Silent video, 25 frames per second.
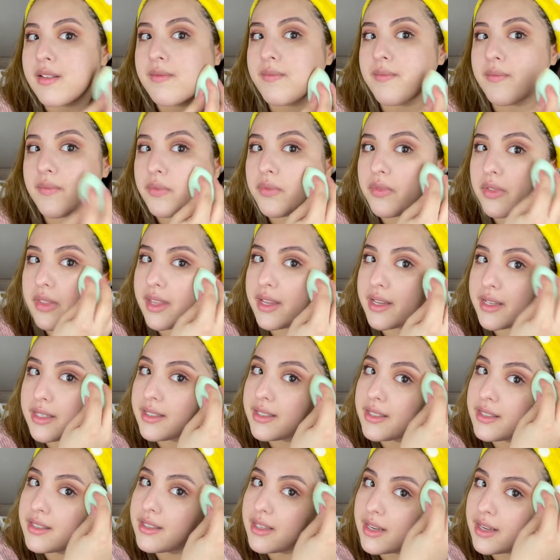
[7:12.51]

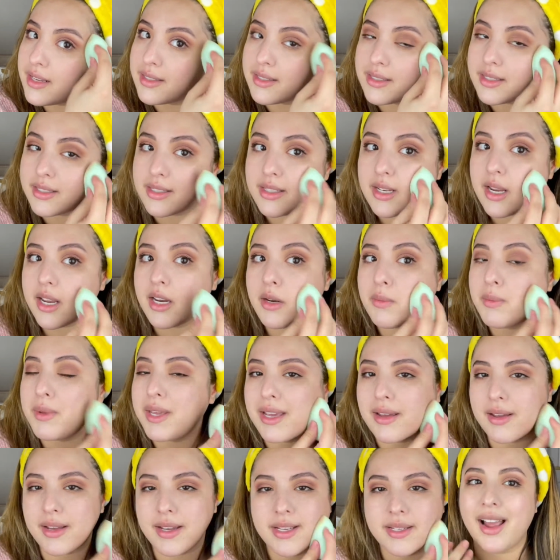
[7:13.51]
this instead
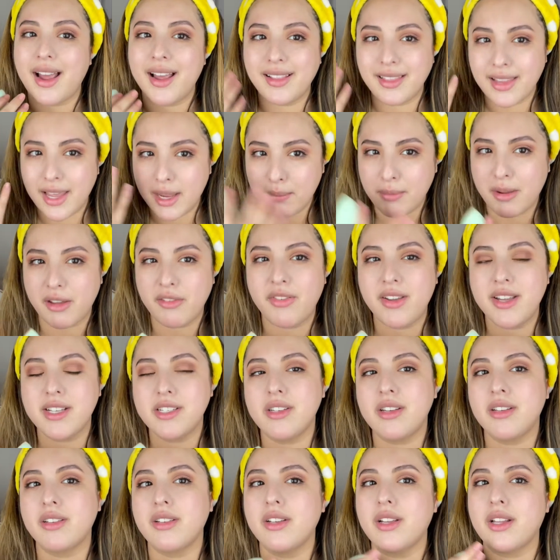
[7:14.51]
because I like my face
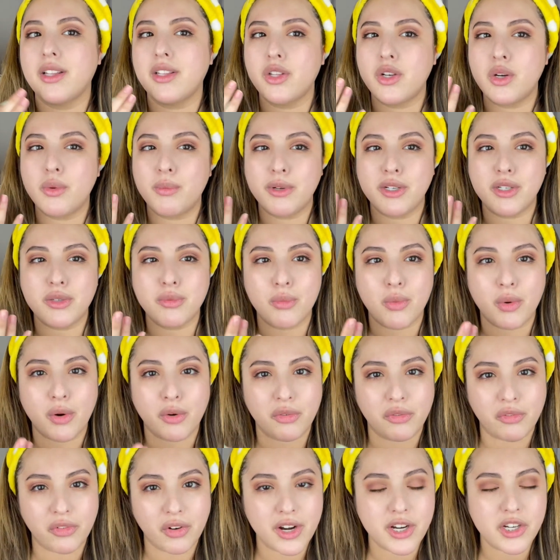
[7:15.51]
to look a little bit more
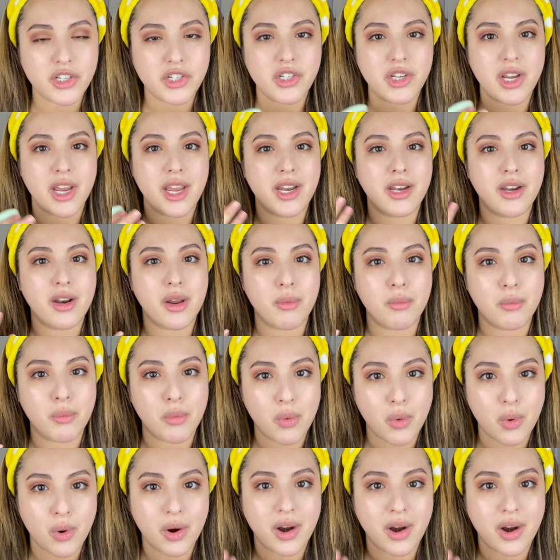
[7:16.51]
fresh and more